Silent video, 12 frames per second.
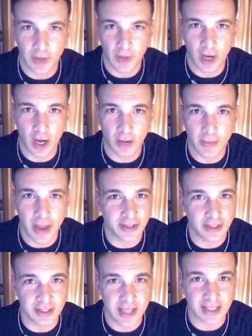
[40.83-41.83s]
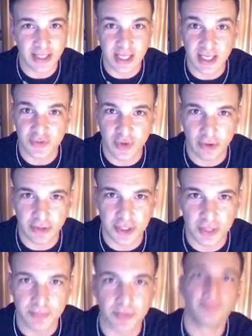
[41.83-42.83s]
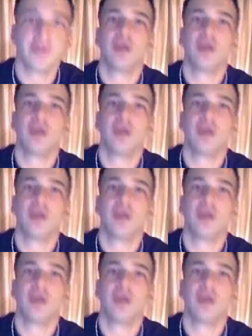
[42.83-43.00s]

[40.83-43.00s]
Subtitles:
And the technique is very simple.